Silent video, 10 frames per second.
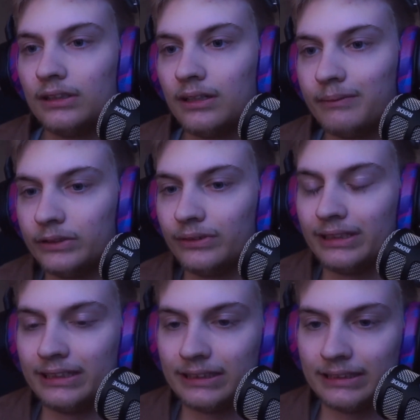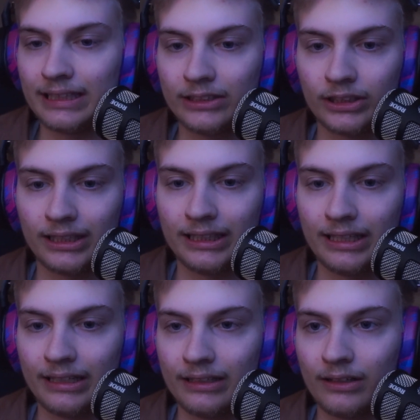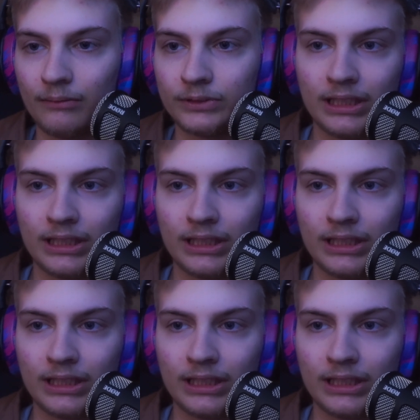I've been doing things like that, trying to get it, um, trying to